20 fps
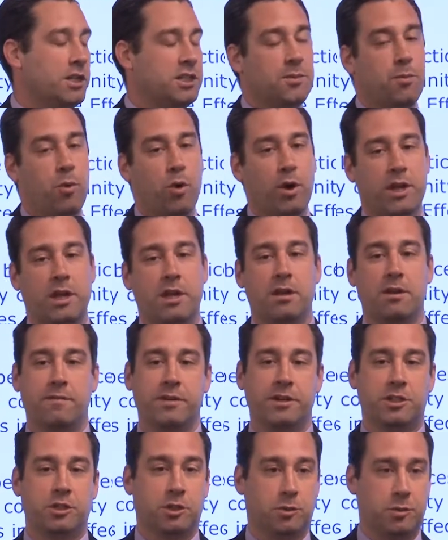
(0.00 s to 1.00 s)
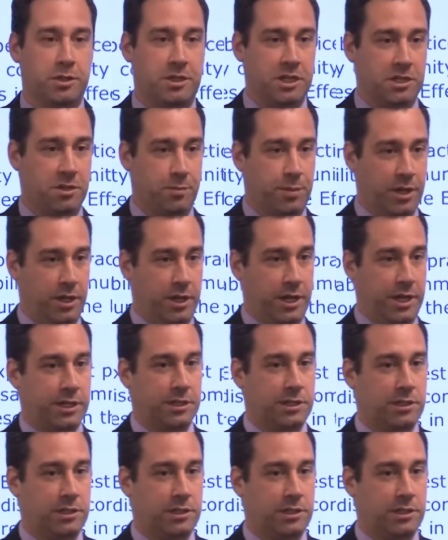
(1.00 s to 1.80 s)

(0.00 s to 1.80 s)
supporting individuals with disabilities.